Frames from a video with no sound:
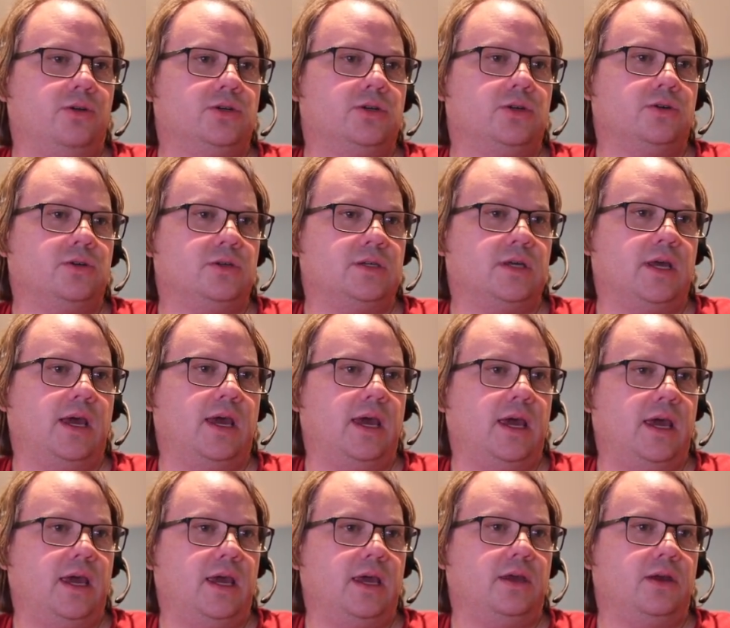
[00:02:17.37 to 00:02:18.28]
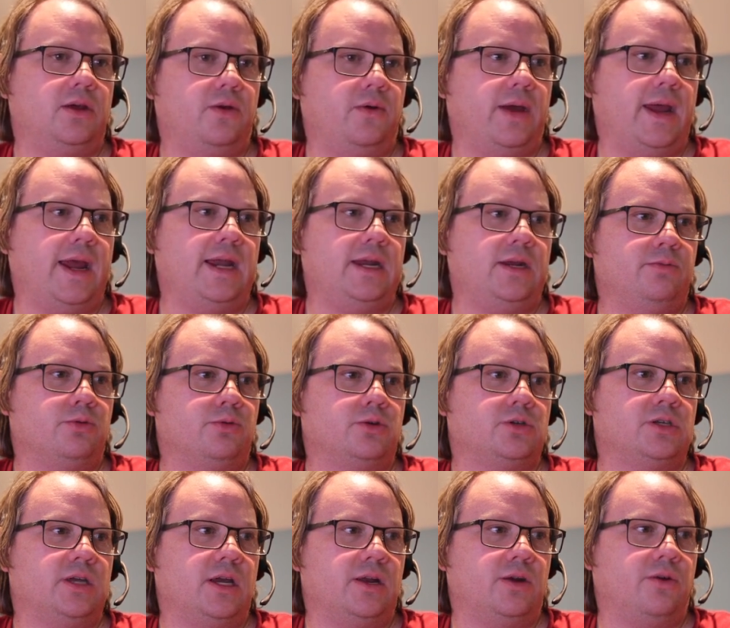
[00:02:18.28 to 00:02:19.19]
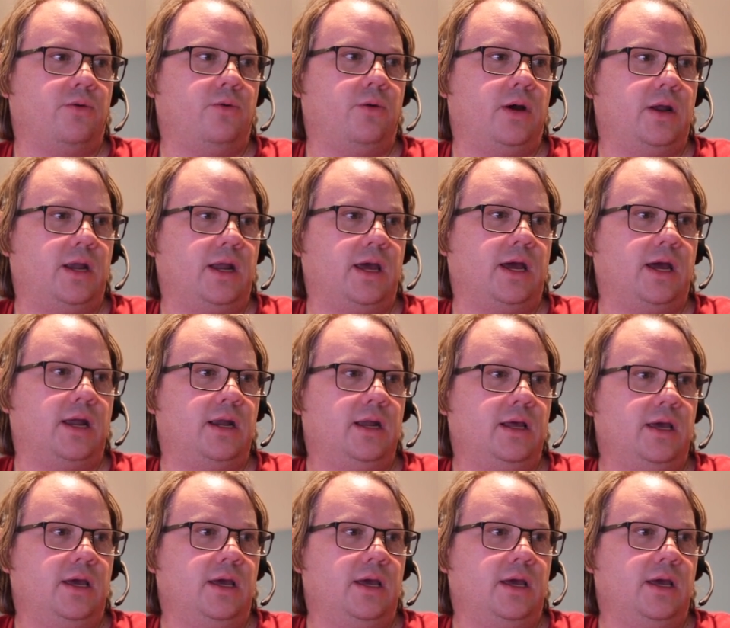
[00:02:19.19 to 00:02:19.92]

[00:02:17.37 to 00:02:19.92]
So say, 80% or whatnot.